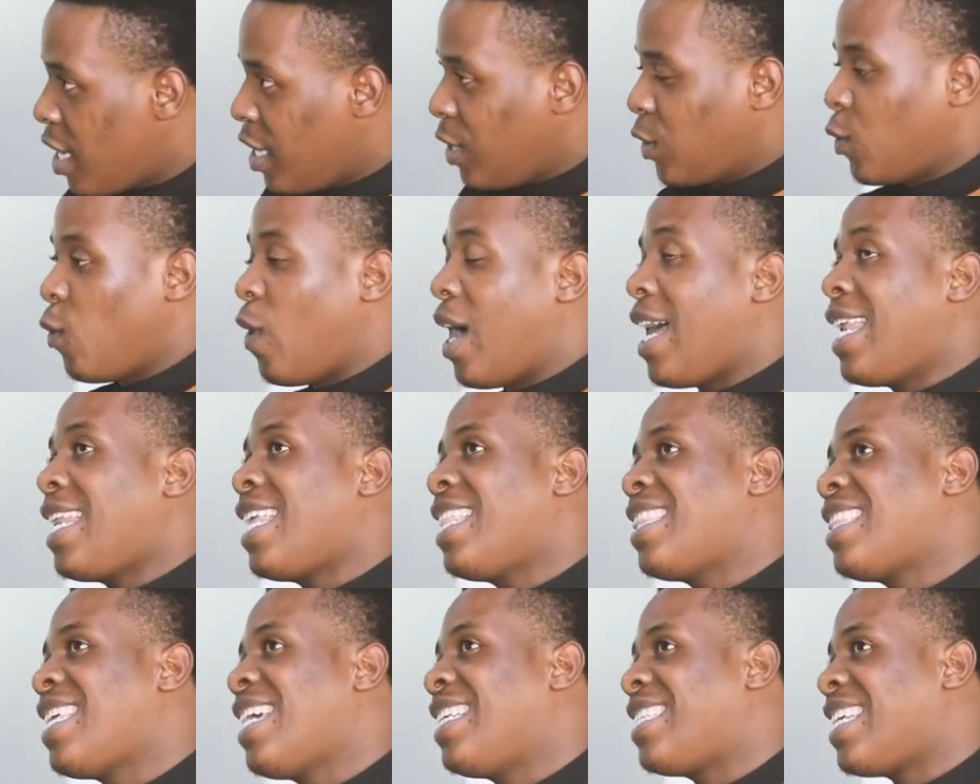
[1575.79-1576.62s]
So
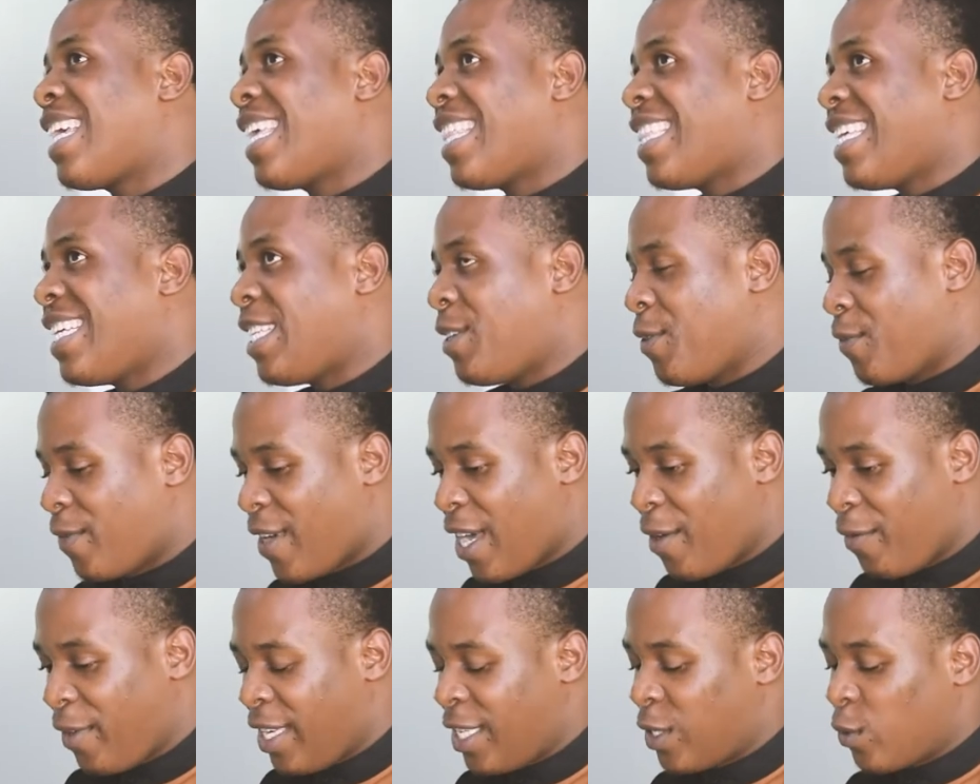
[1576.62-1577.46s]
under Think Tank
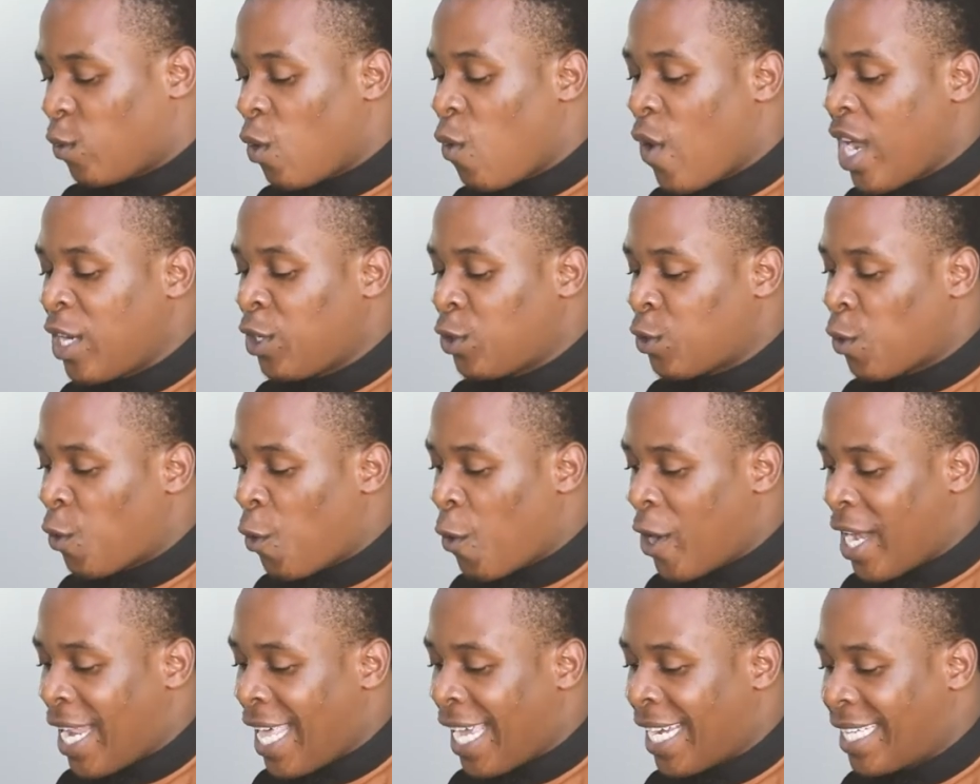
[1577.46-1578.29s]
35 is we want to
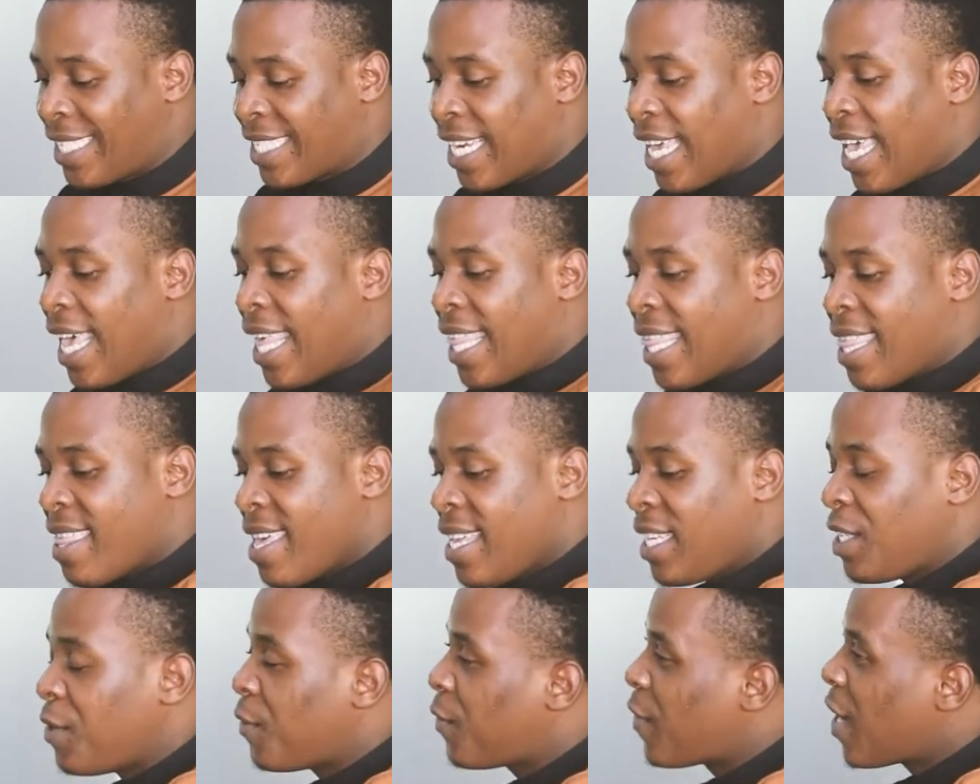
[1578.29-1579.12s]
connect
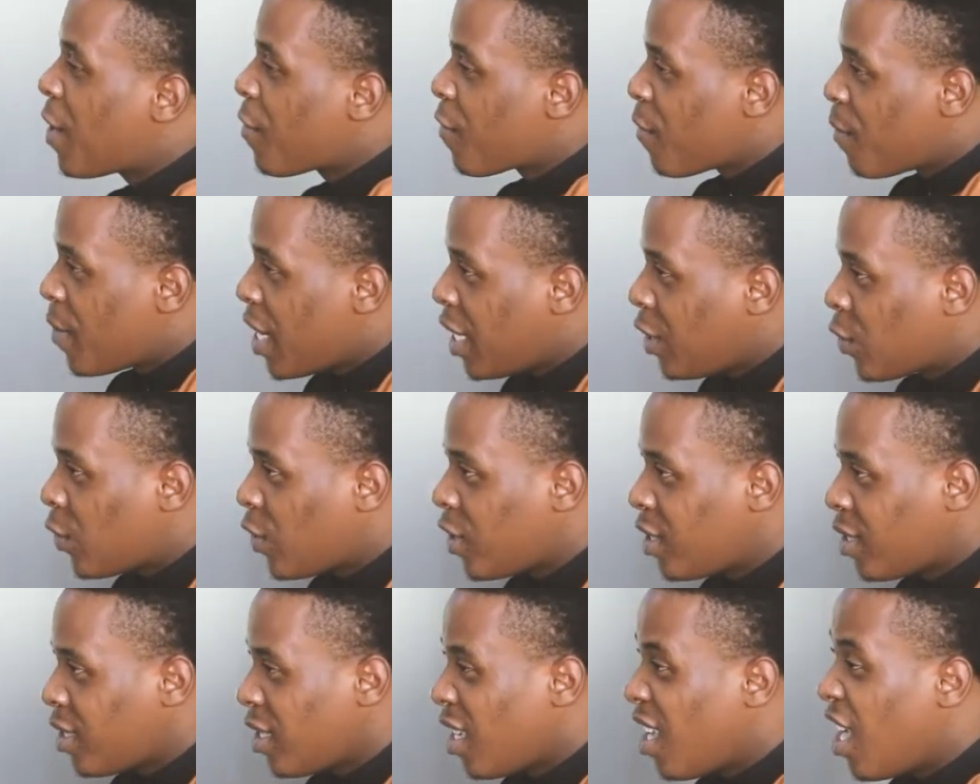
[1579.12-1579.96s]
35
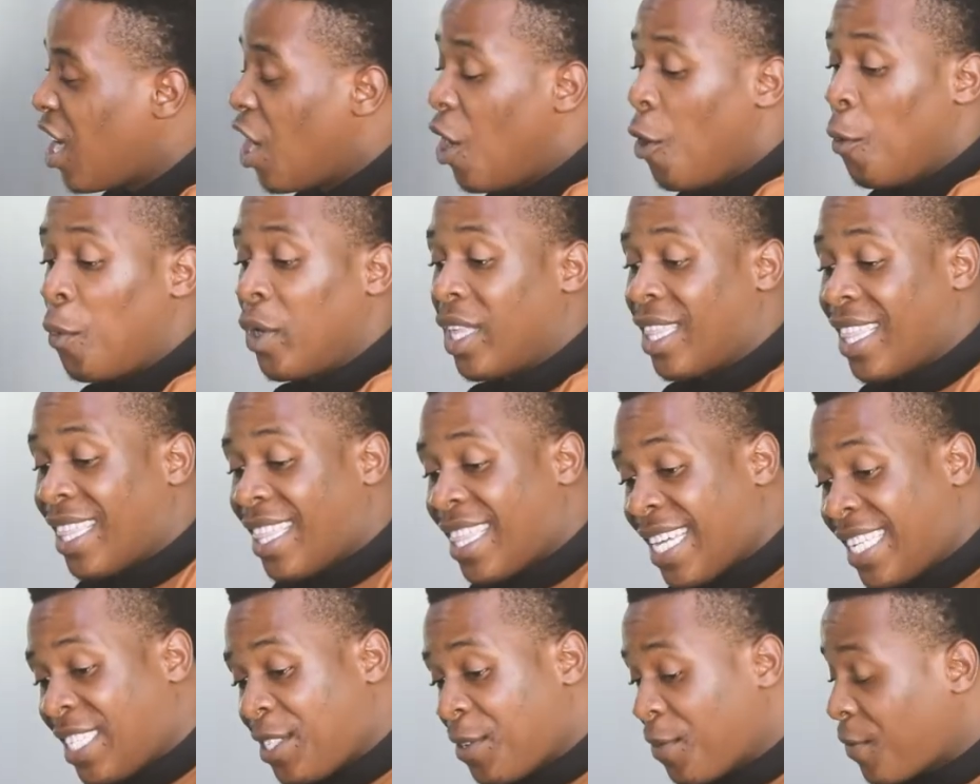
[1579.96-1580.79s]
mentors with
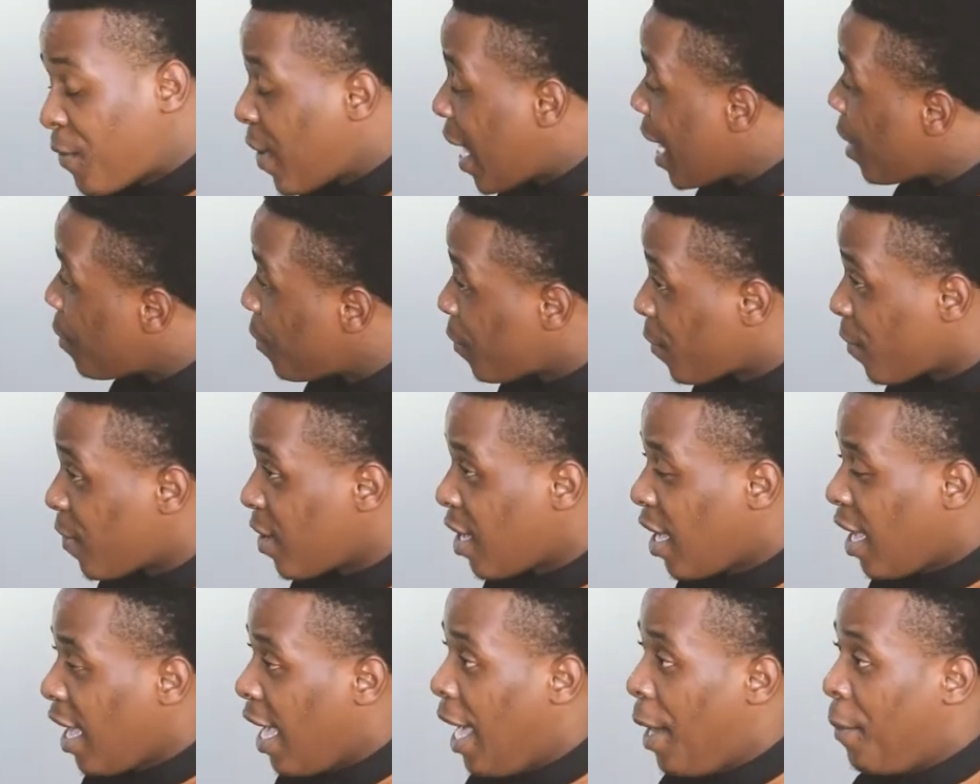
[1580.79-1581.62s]
35
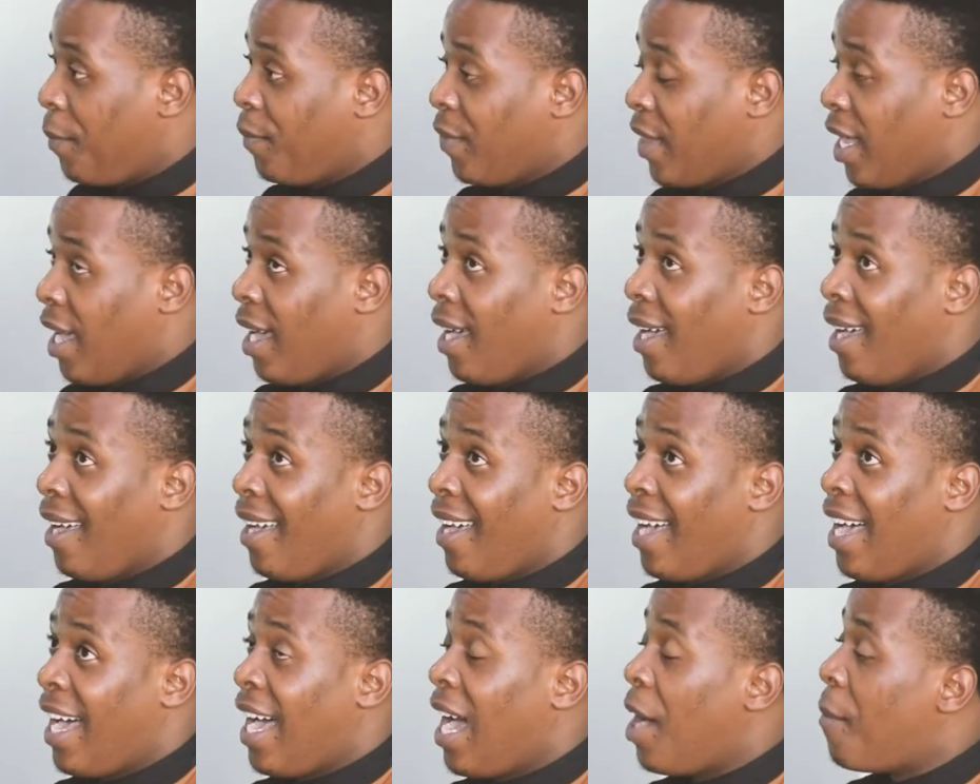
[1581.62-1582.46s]

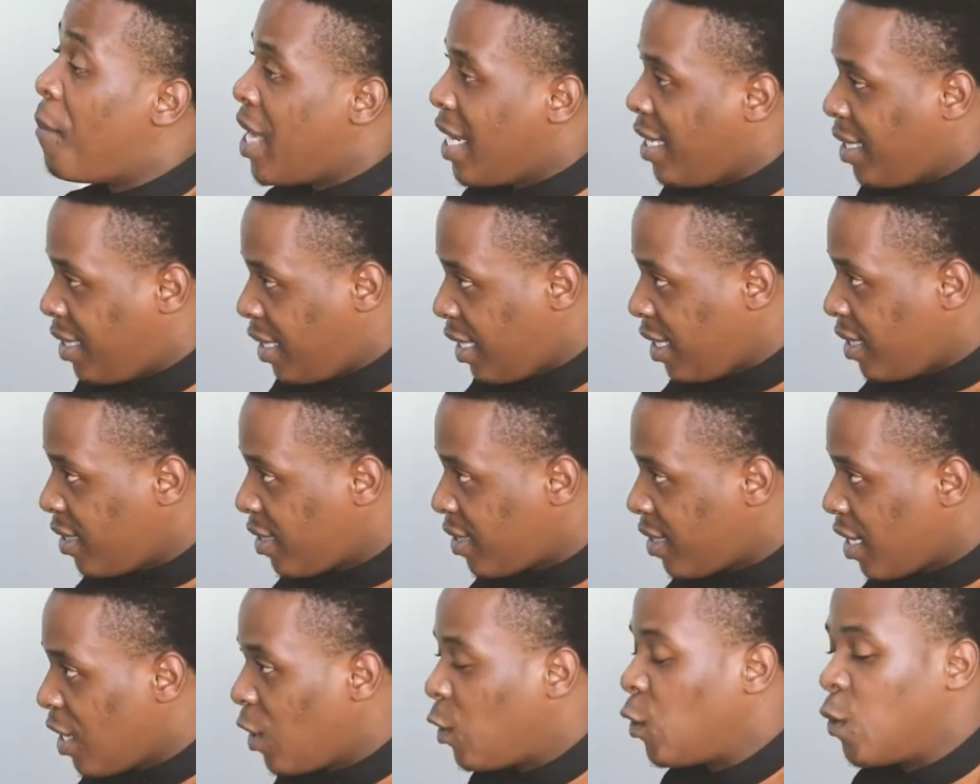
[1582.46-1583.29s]

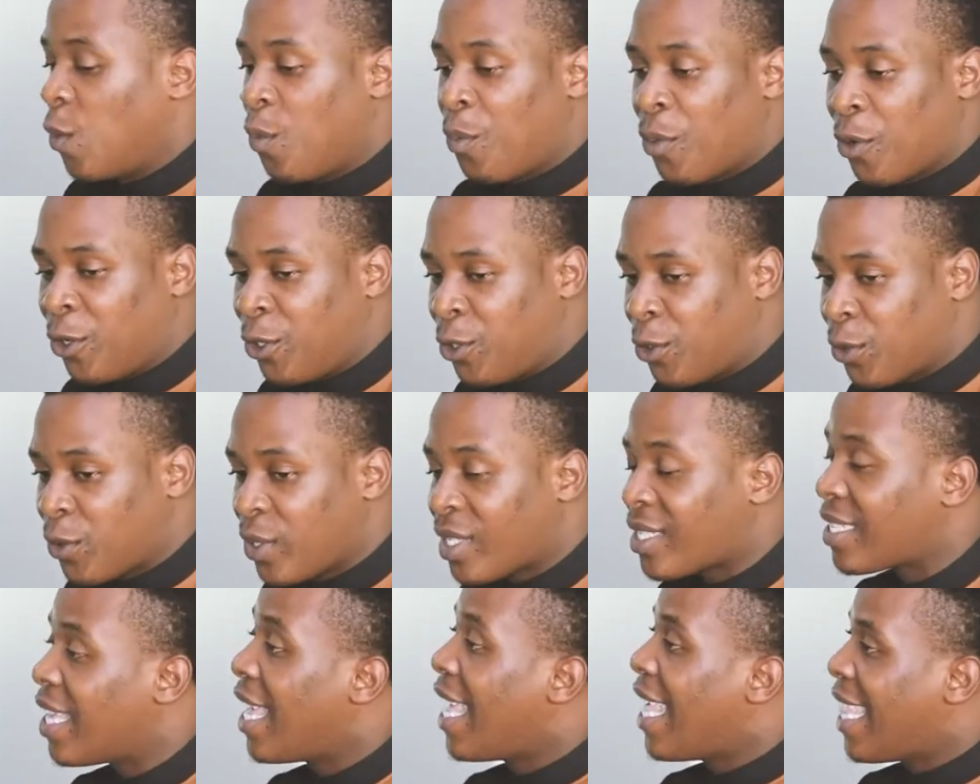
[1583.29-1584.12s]
mentees to
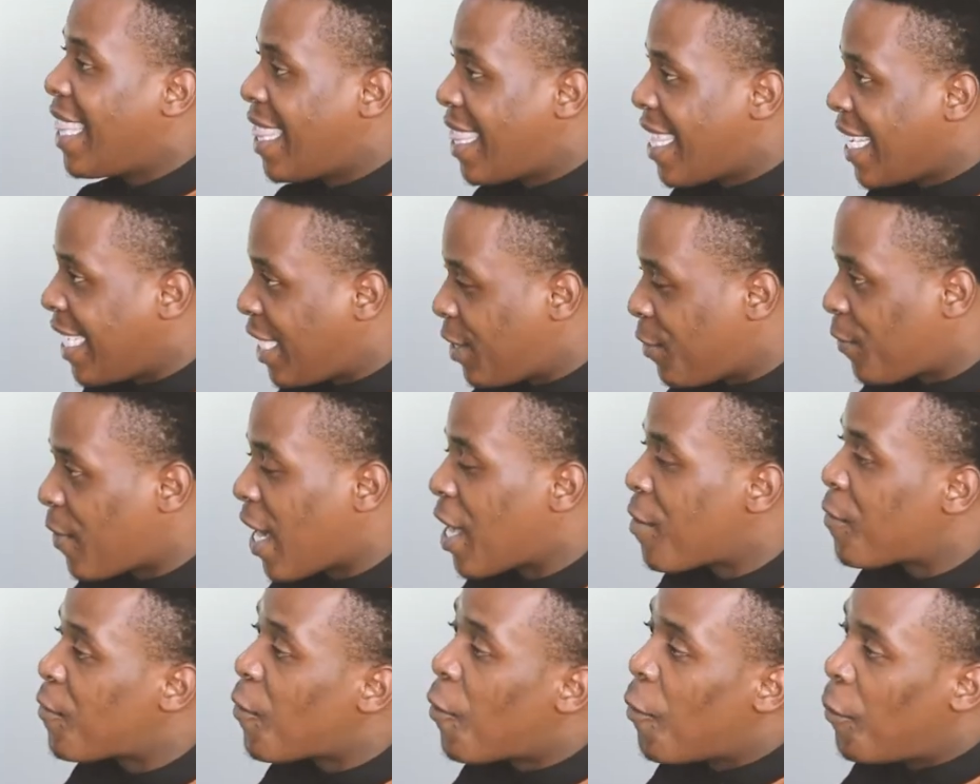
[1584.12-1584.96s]
produce
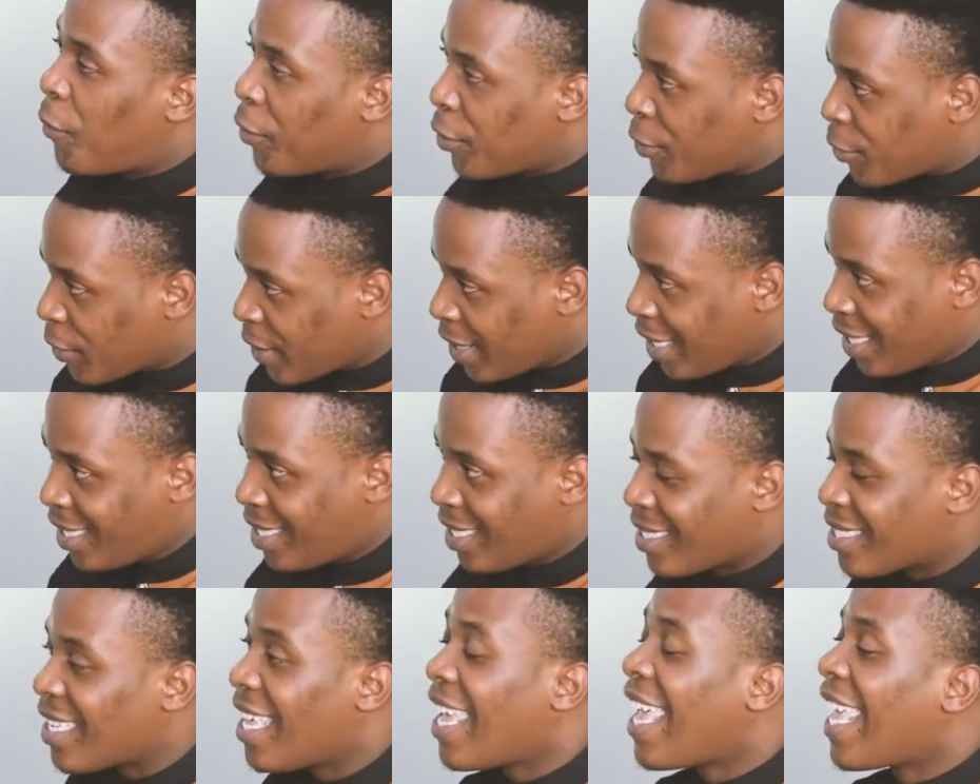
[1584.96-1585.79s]
35
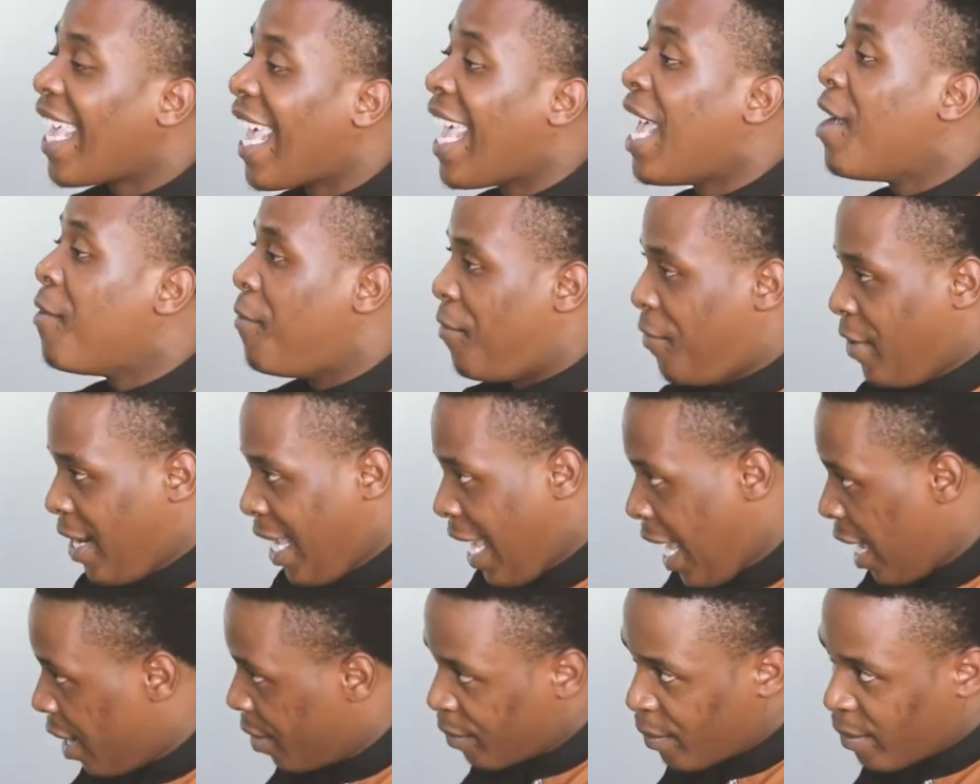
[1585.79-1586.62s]
opportunities every
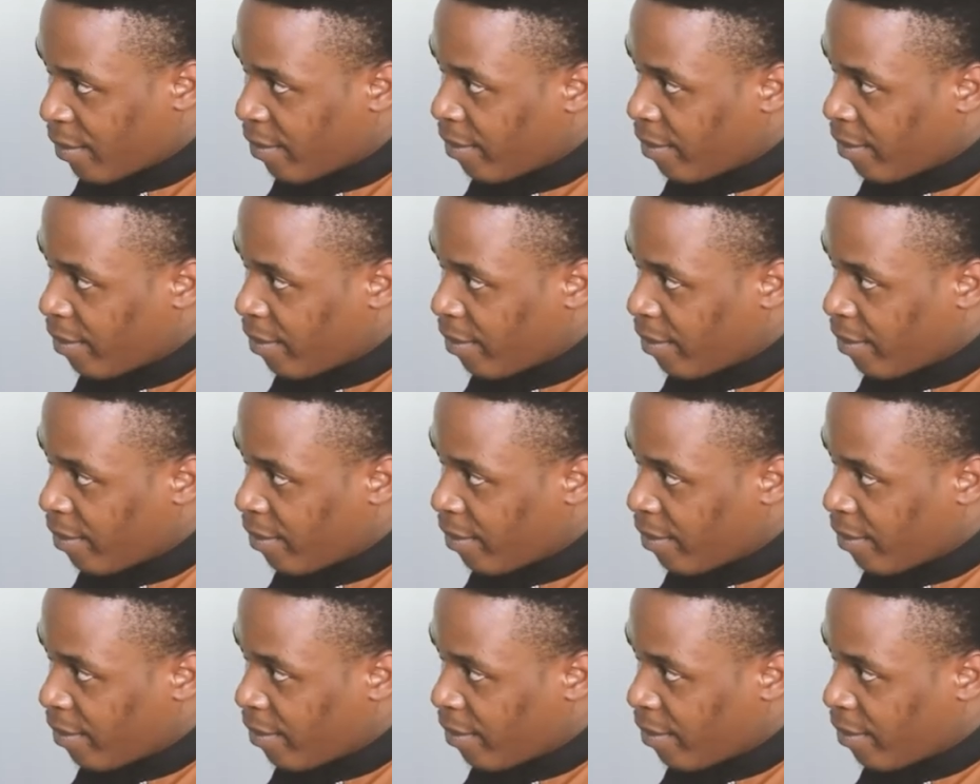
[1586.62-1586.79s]
year.